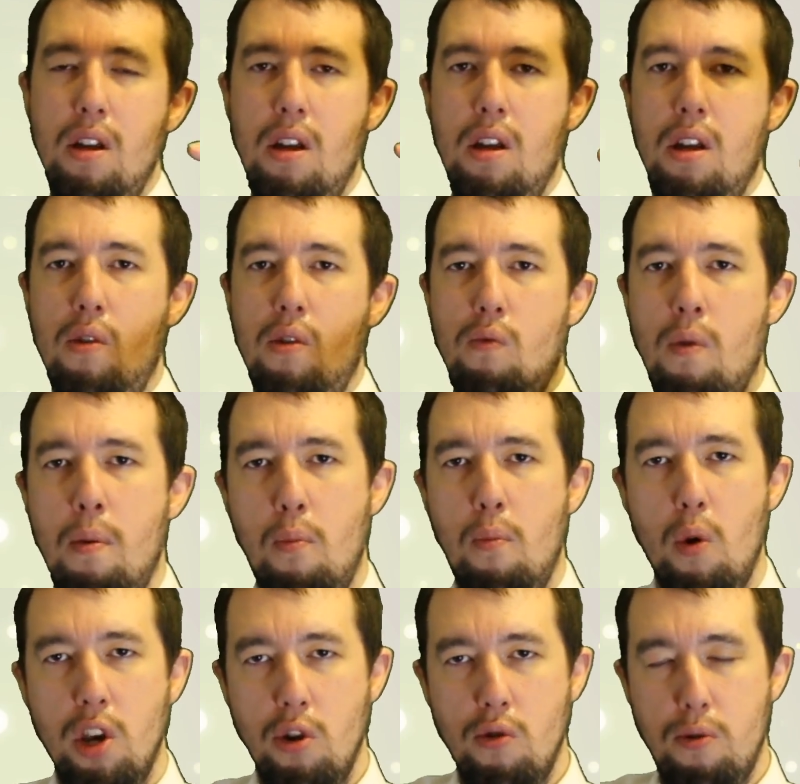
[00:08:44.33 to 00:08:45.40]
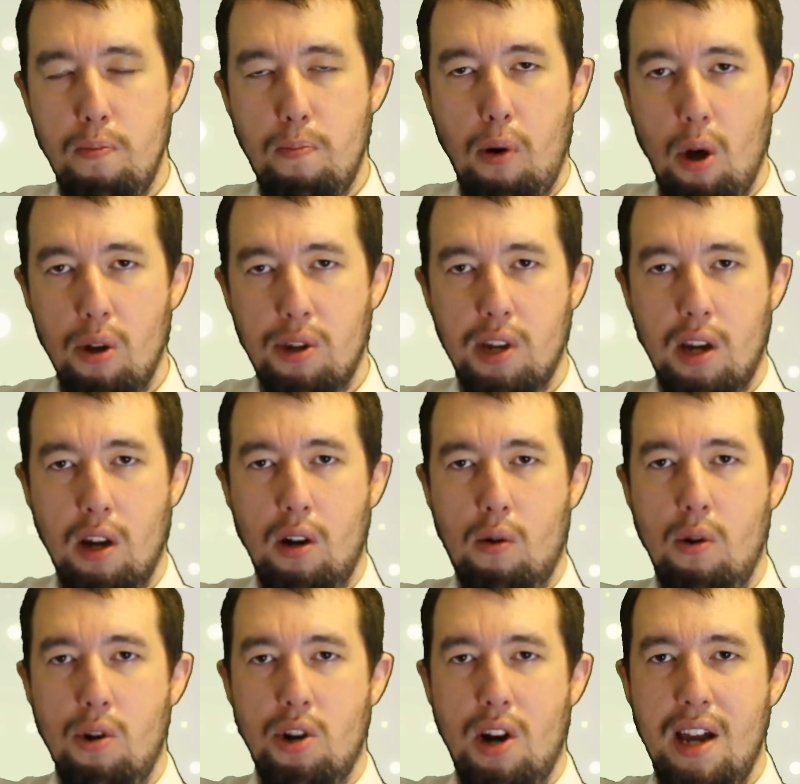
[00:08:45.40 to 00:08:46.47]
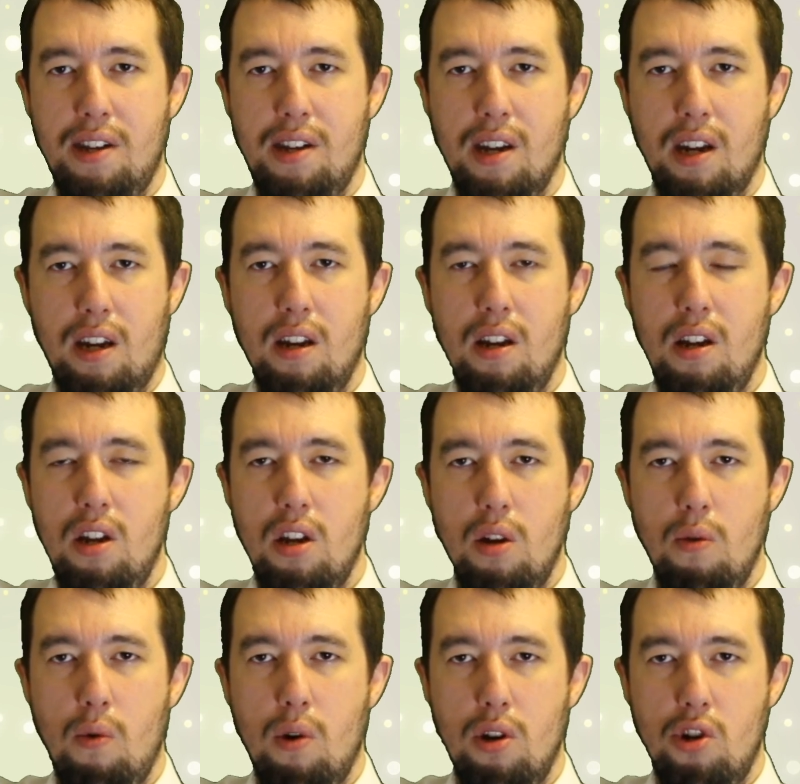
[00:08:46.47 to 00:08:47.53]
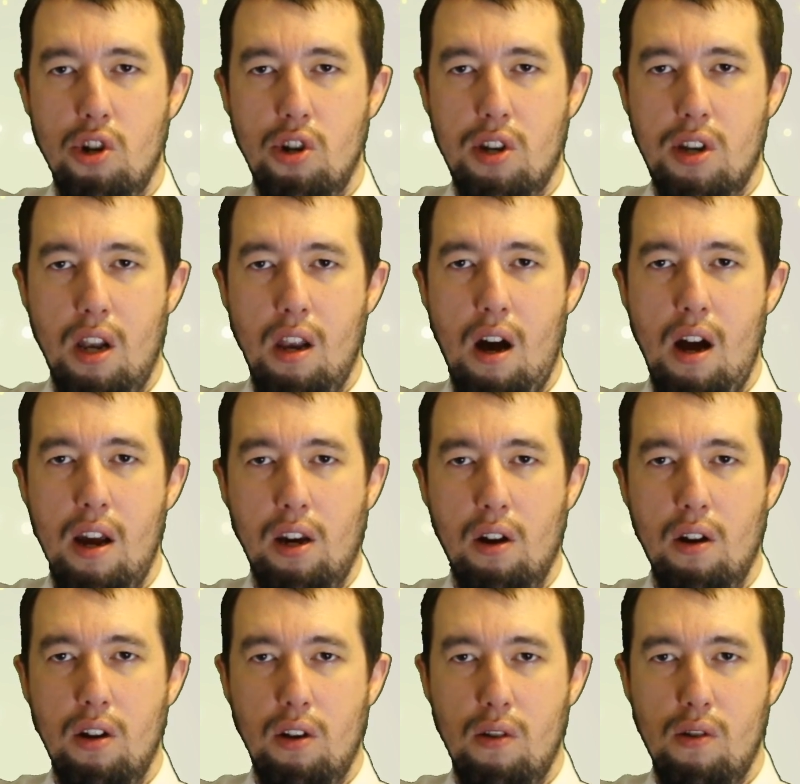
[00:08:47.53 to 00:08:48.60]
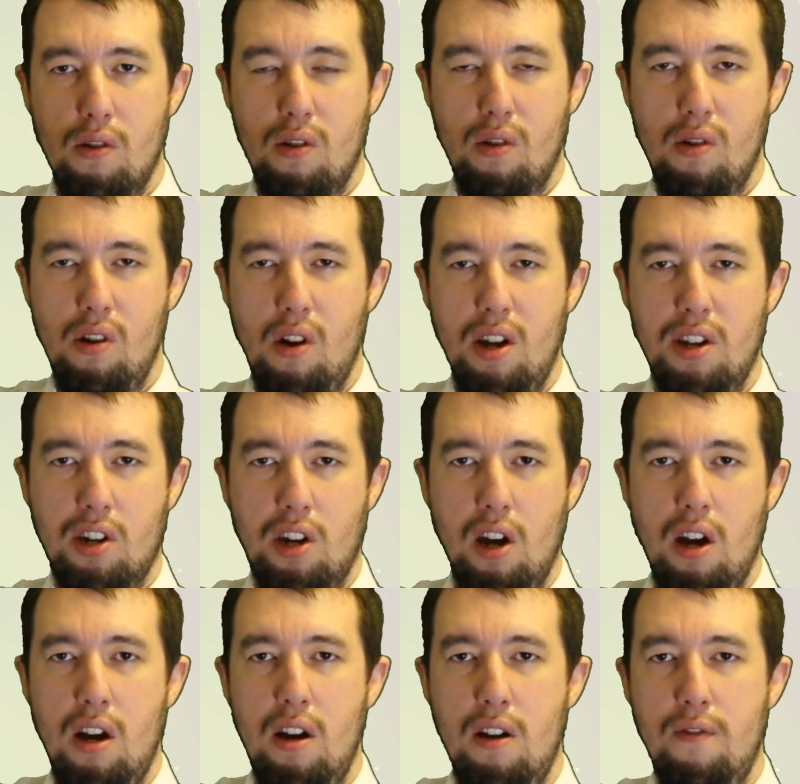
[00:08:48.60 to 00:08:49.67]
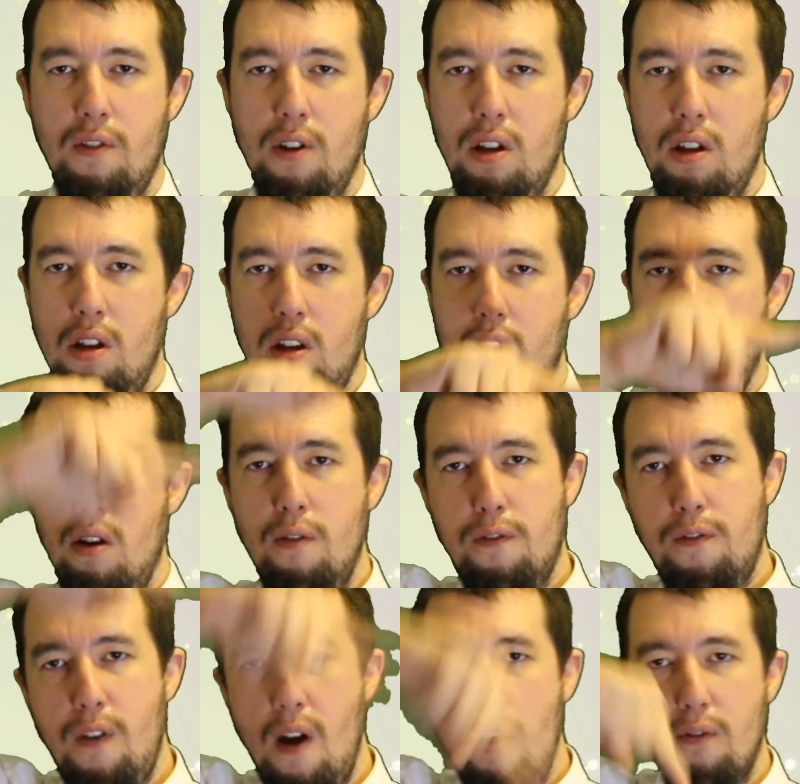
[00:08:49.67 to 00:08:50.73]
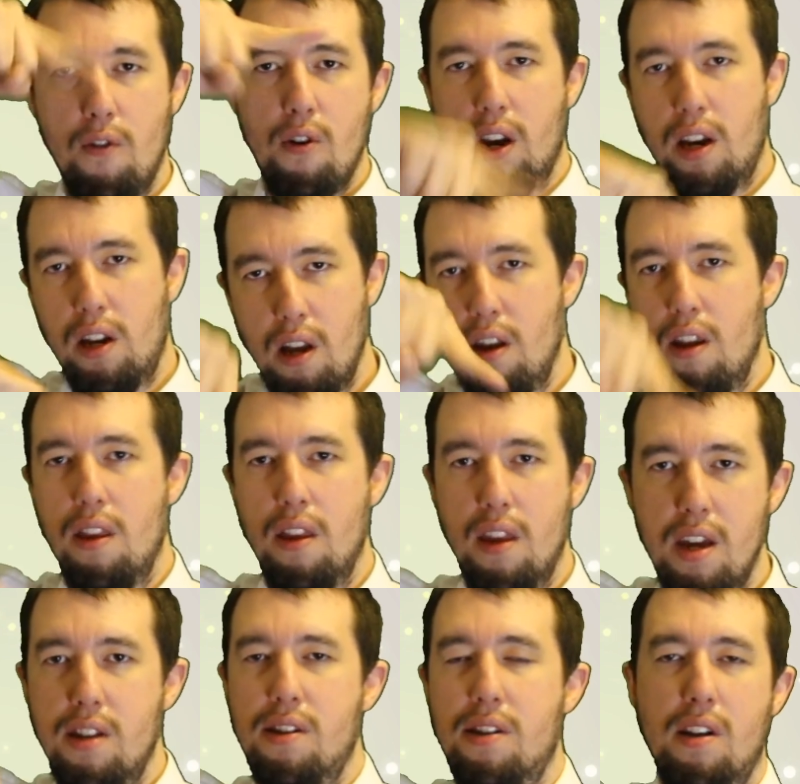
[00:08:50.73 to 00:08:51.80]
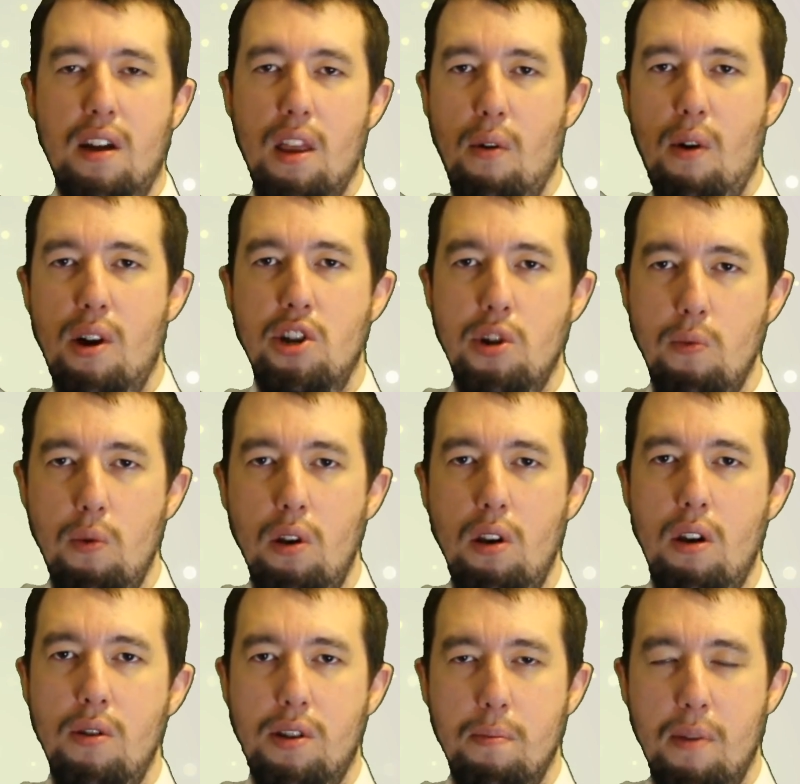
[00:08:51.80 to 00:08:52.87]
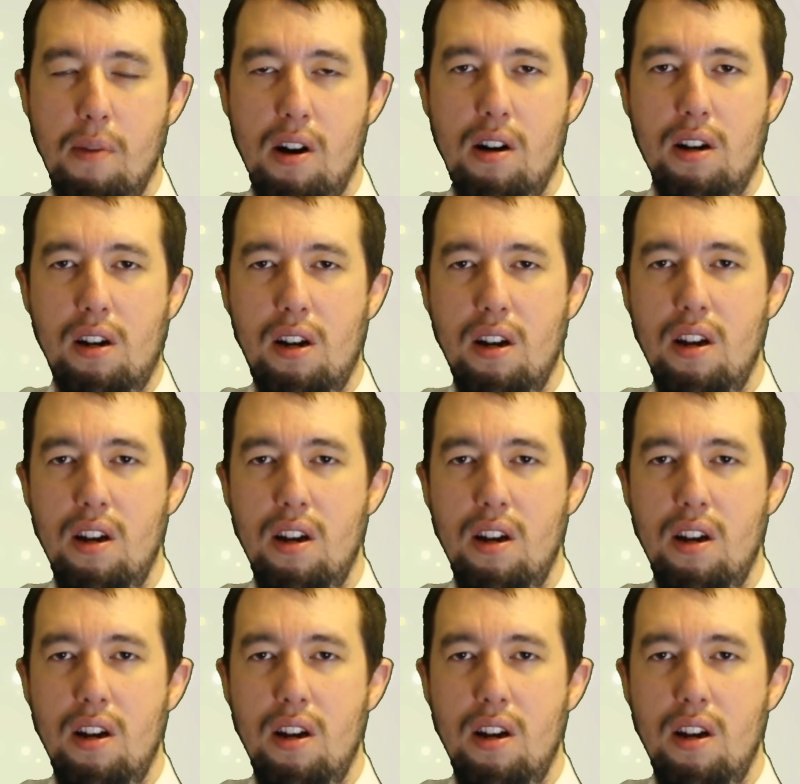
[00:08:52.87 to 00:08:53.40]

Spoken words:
Remember, when you're plotting a quadratic, you want just a line going nice curve, no feathering, none of this, otherwise you will lose a mark.